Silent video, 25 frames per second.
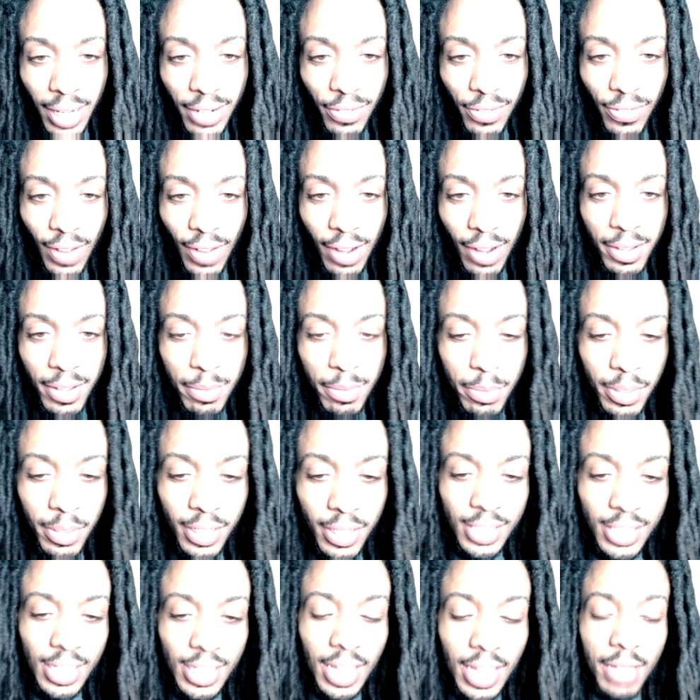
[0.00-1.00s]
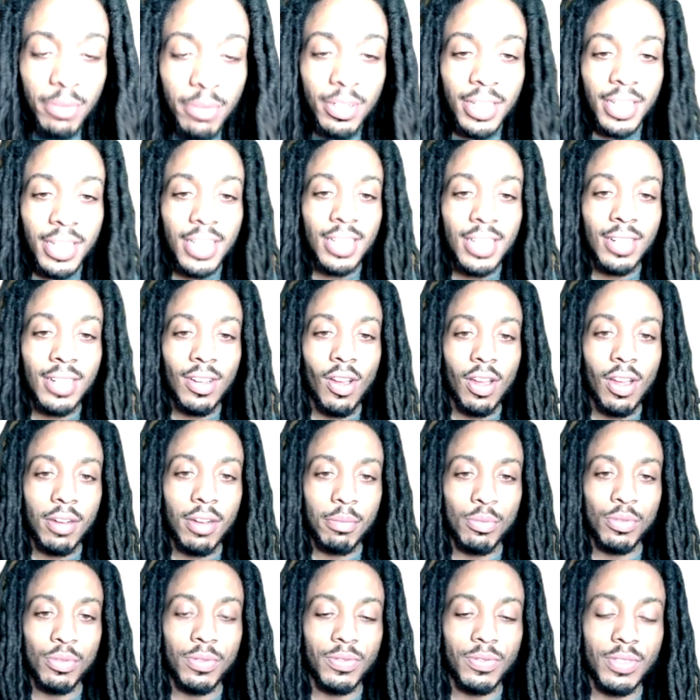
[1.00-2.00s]
the Falcon be the same nigga in all the
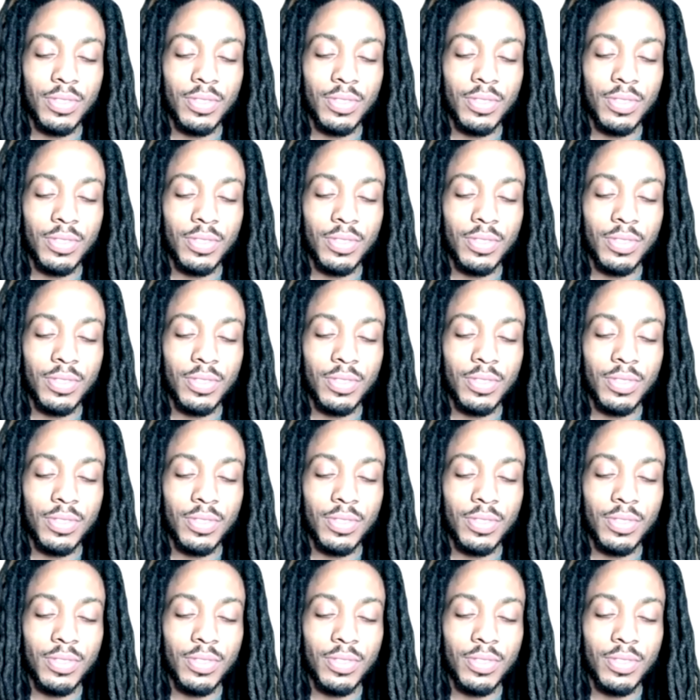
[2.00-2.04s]
movies.